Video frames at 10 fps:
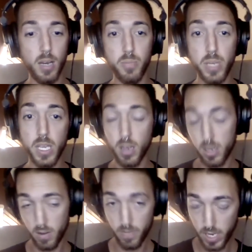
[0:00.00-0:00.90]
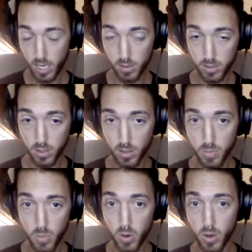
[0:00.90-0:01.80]
being on your videos a little
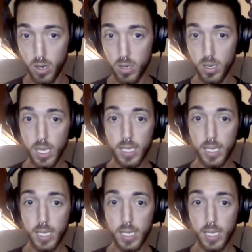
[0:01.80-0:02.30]
more,